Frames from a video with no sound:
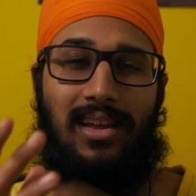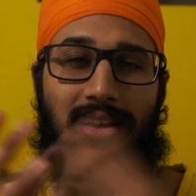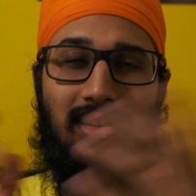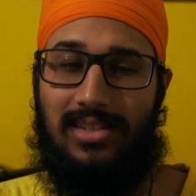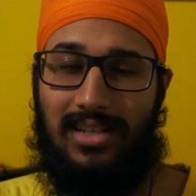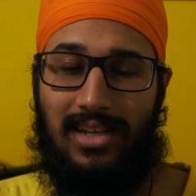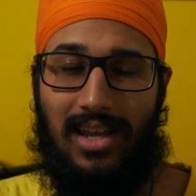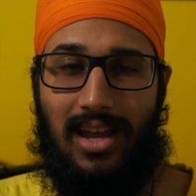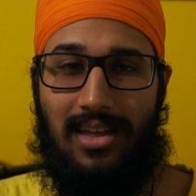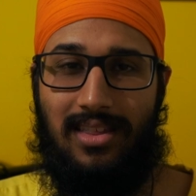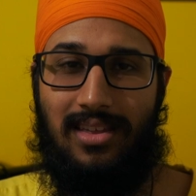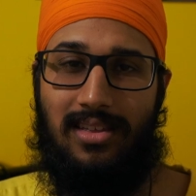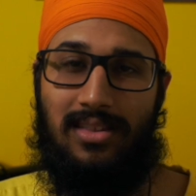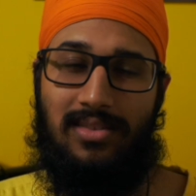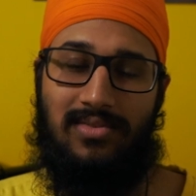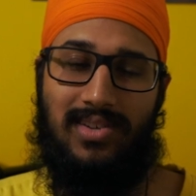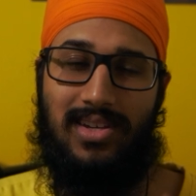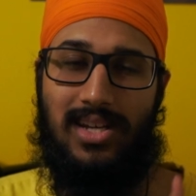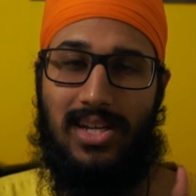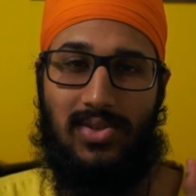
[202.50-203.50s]
they're together, and
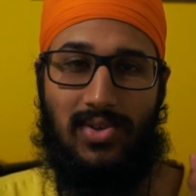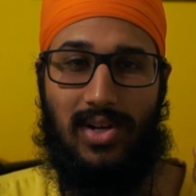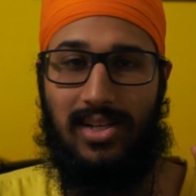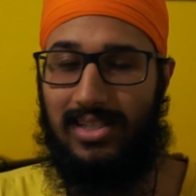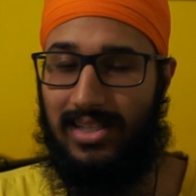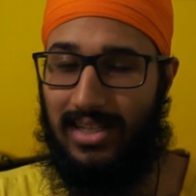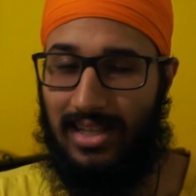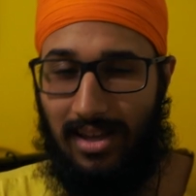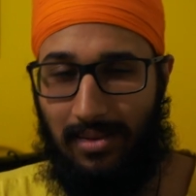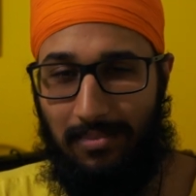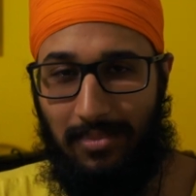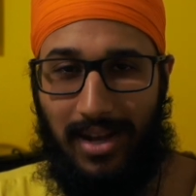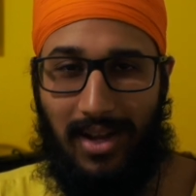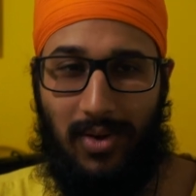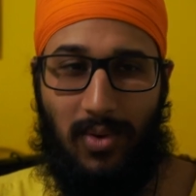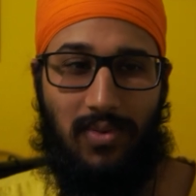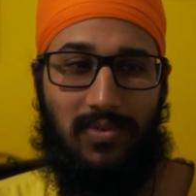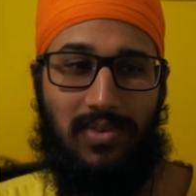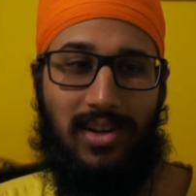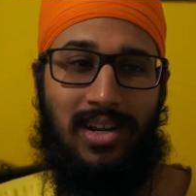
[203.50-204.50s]
Ricky tries to get
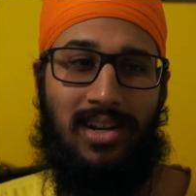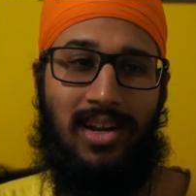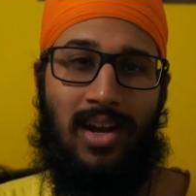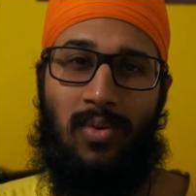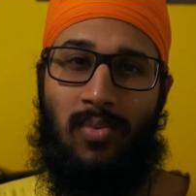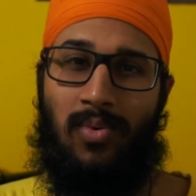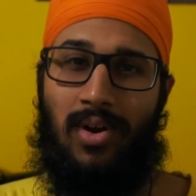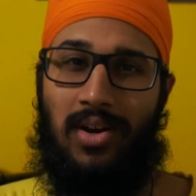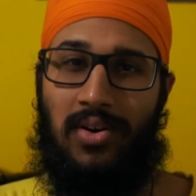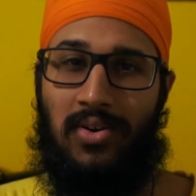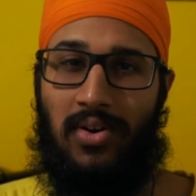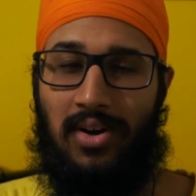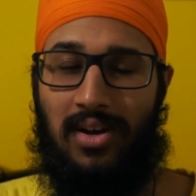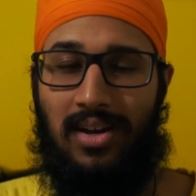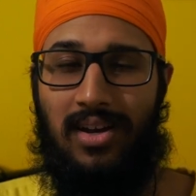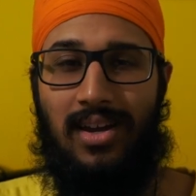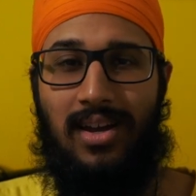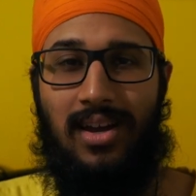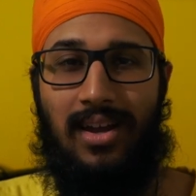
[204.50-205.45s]
back with Nina and whatnot.